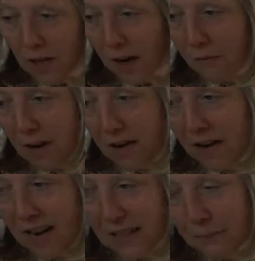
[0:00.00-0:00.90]
was I,
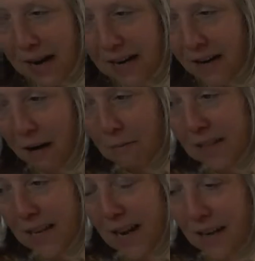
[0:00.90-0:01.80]
unless Ben
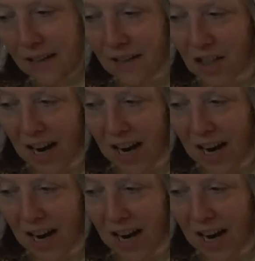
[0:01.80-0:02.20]
comes in